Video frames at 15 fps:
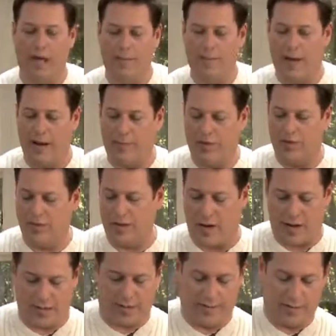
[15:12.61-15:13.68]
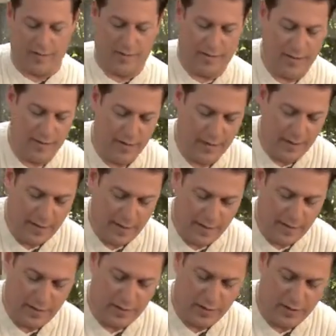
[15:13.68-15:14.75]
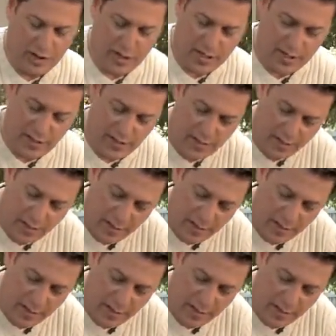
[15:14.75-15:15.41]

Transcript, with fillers: red pepper sauce. Just